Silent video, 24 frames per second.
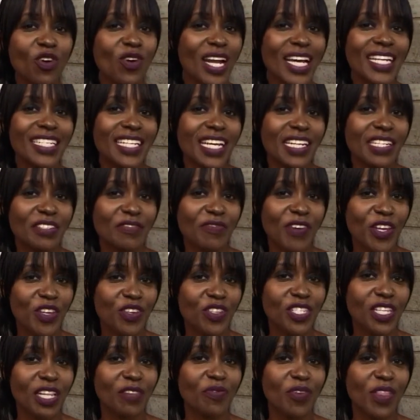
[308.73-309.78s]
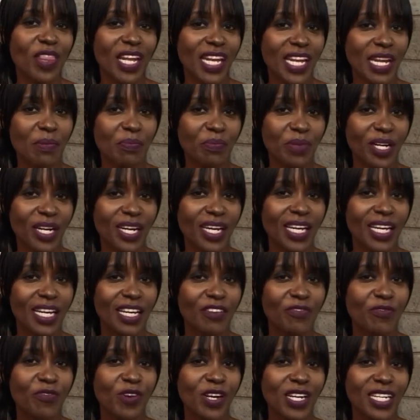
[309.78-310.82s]
identify yourself with a number.
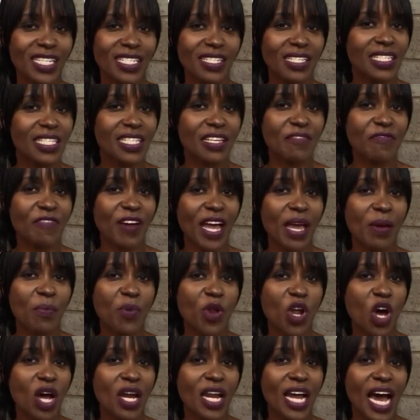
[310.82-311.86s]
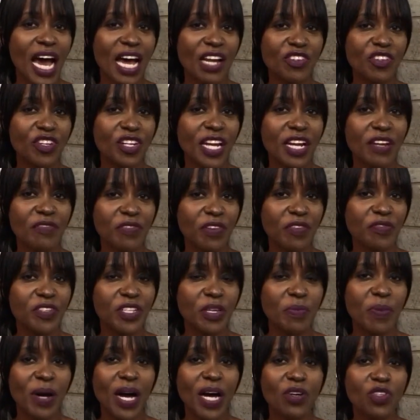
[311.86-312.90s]
For instance, if I am not
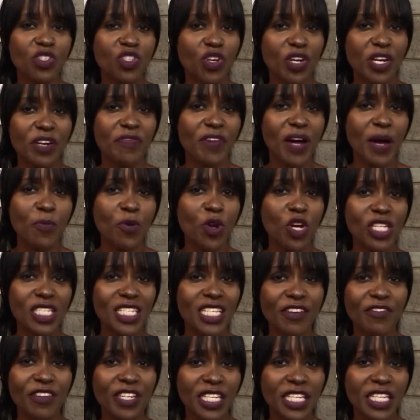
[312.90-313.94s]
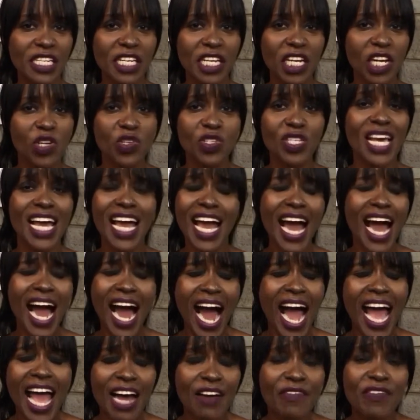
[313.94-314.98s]
150 pounds or if I'm not 70 kilos,
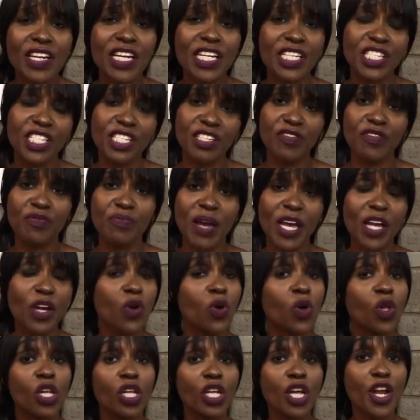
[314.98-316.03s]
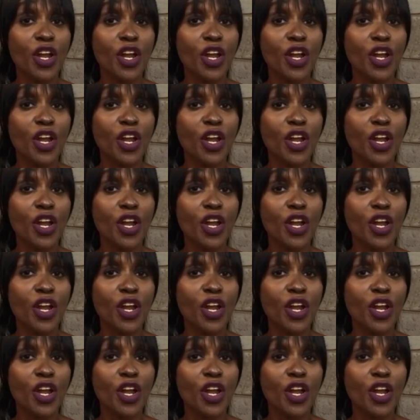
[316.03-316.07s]
I haven't achieved my goal.